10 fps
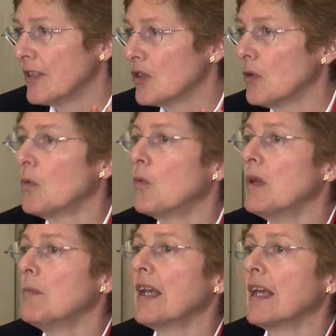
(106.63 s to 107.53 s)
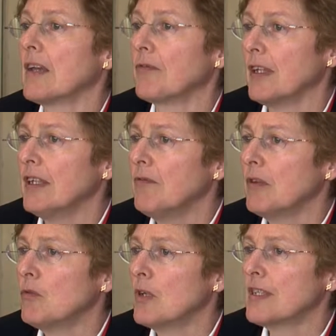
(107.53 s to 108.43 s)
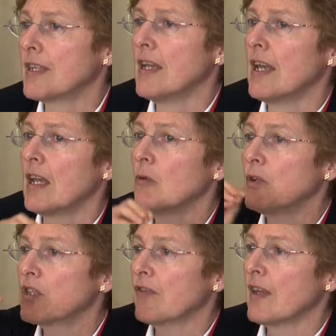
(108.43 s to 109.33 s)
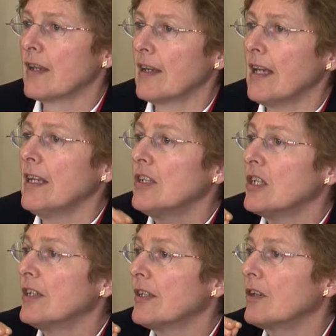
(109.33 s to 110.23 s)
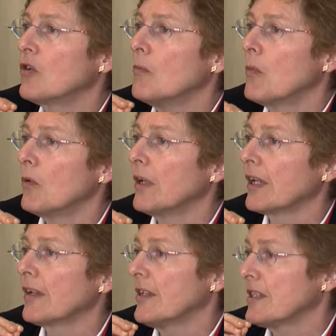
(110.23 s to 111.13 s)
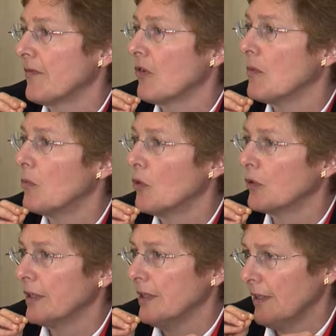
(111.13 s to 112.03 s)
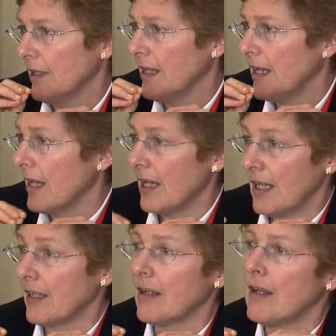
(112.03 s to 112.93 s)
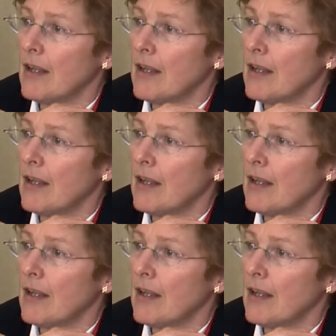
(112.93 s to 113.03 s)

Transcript: So we may have individuals in which the energy intake component is very important, and